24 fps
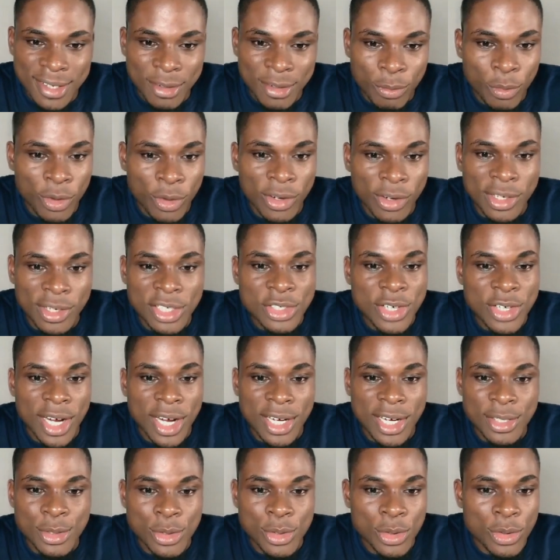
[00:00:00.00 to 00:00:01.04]
We're only
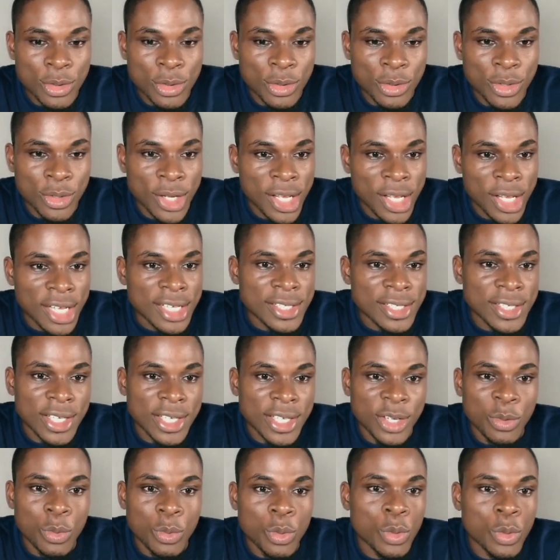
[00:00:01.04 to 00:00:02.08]
trying to
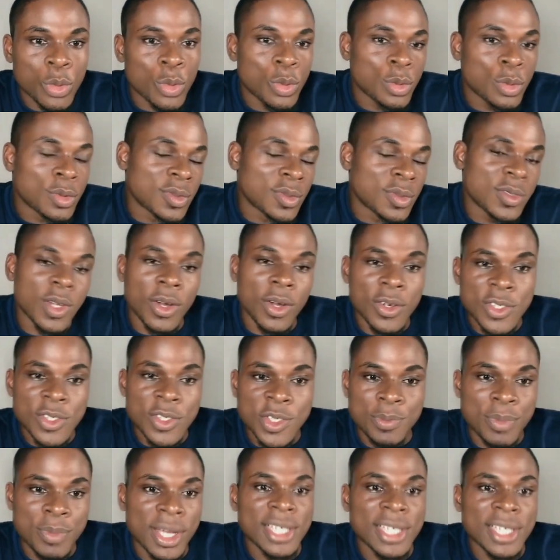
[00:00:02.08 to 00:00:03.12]
see who does
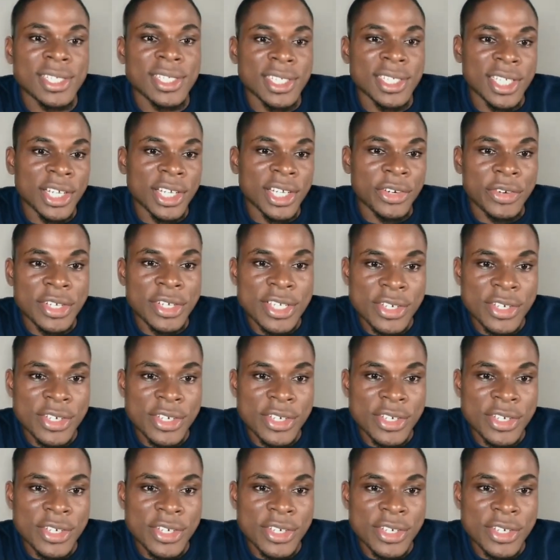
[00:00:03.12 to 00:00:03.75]
best in increasing